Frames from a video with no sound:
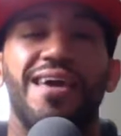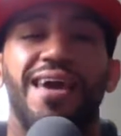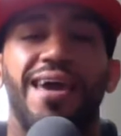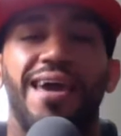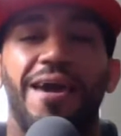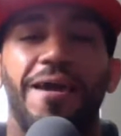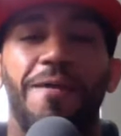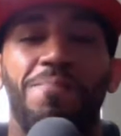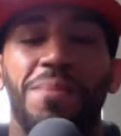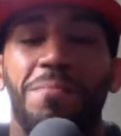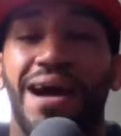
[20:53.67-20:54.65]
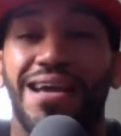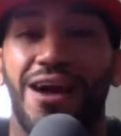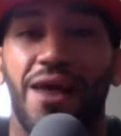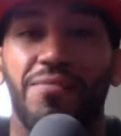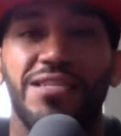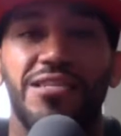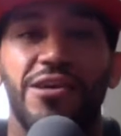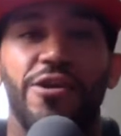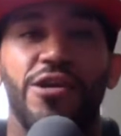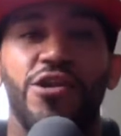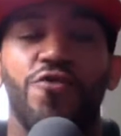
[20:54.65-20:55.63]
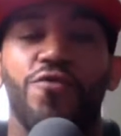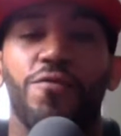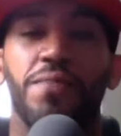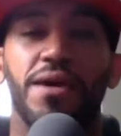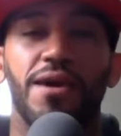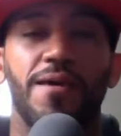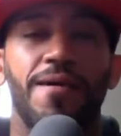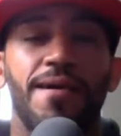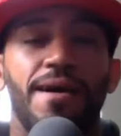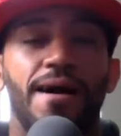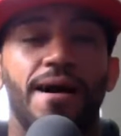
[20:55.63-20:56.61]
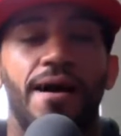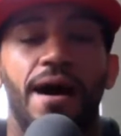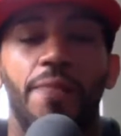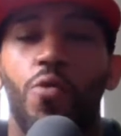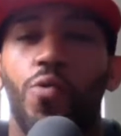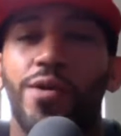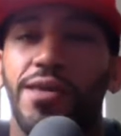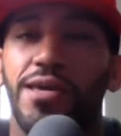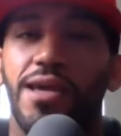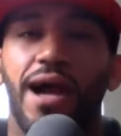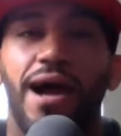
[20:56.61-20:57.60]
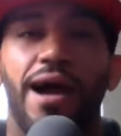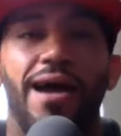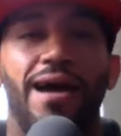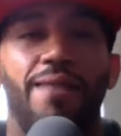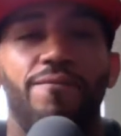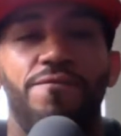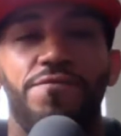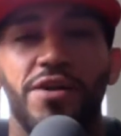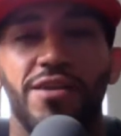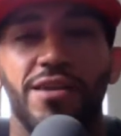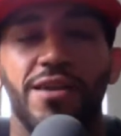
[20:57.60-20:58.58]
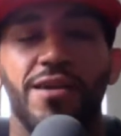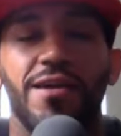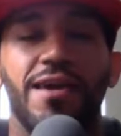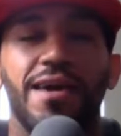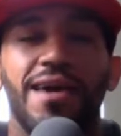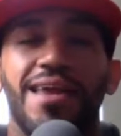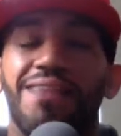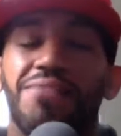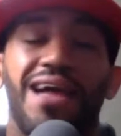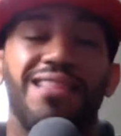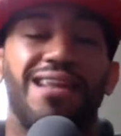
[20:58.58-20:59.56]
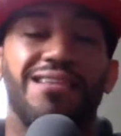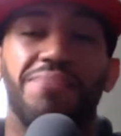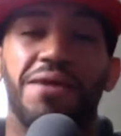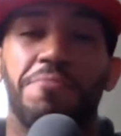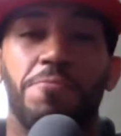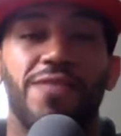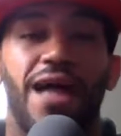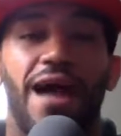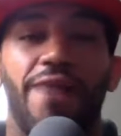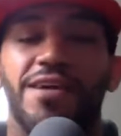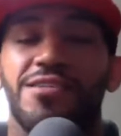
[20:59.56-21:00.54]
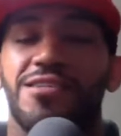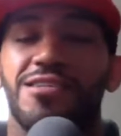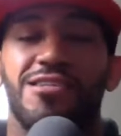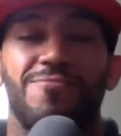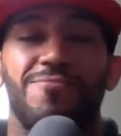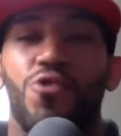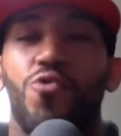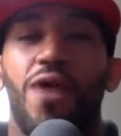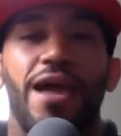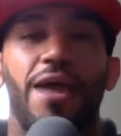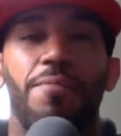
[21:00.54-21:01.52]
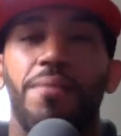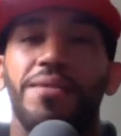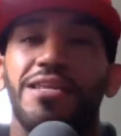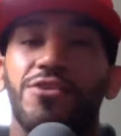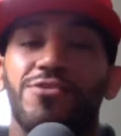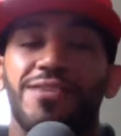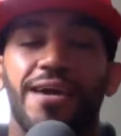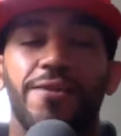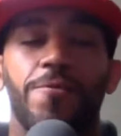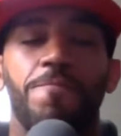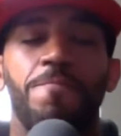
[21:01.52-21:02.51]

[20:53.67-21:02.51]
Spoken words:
and my commentary. For me, I'm a witty guy. I'm funny, and I mean I like to make people laugh. That's just who I am. I'm an entertainer.